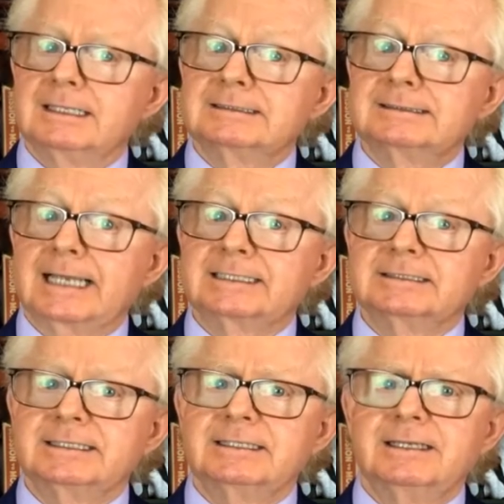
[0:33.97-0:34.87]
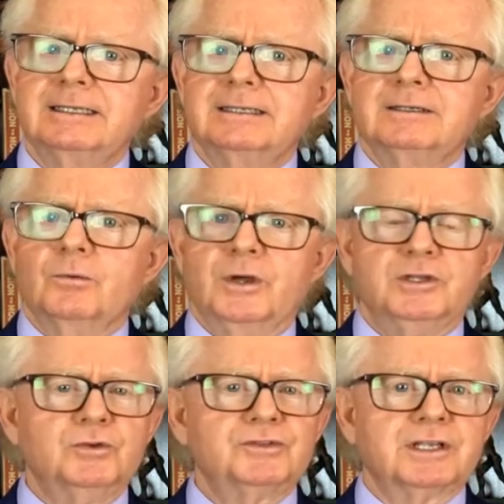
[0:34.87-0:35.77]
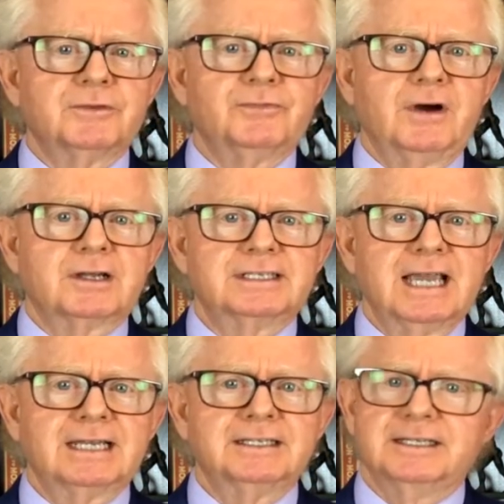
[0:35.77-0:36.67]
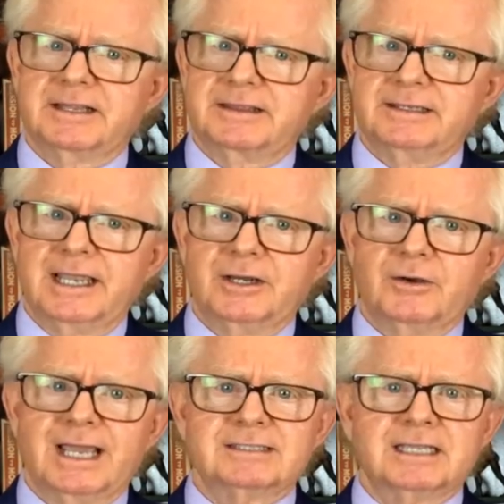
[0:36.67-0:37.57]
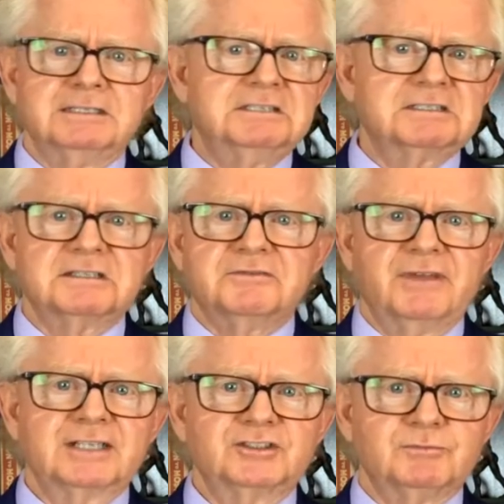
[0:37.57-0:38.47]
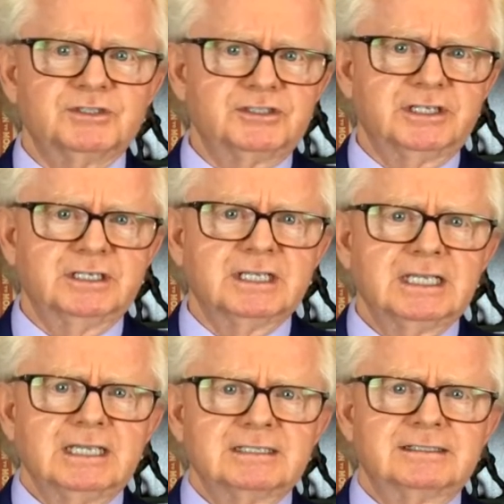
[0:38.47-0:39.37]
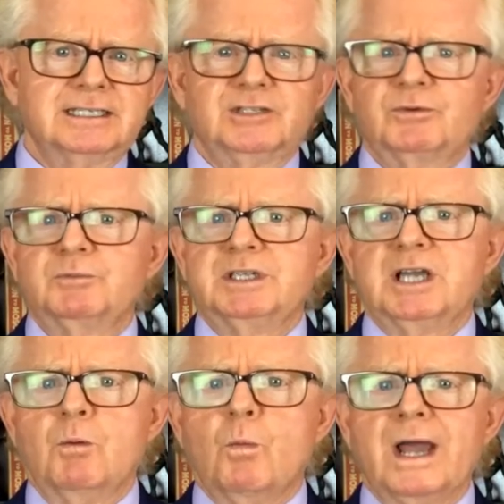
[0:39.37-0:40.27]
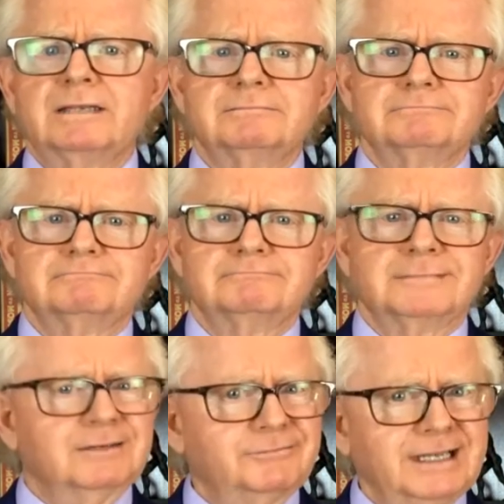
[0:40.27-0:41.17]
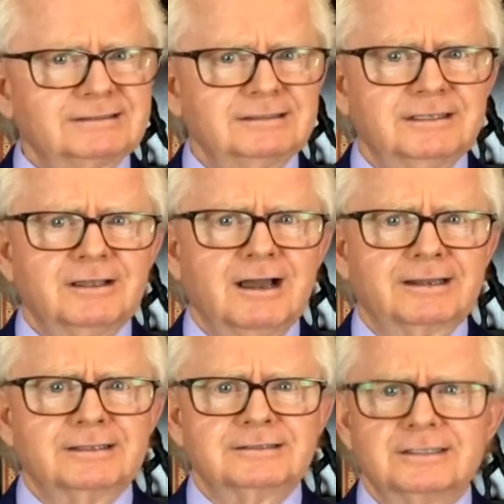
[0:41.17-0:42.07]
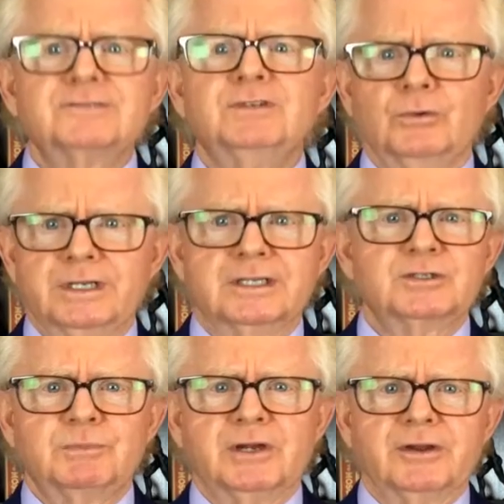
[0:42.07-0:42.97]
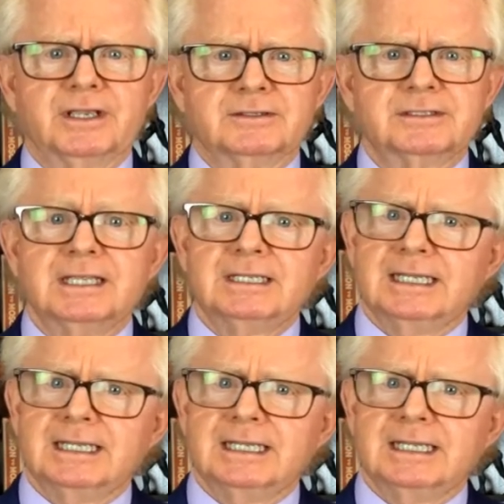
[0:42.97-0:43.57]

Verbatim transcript: Secondly, when using a fog cannon in a theater as a disinfection machine, seats would become wet, affecting the audience's viewing experience.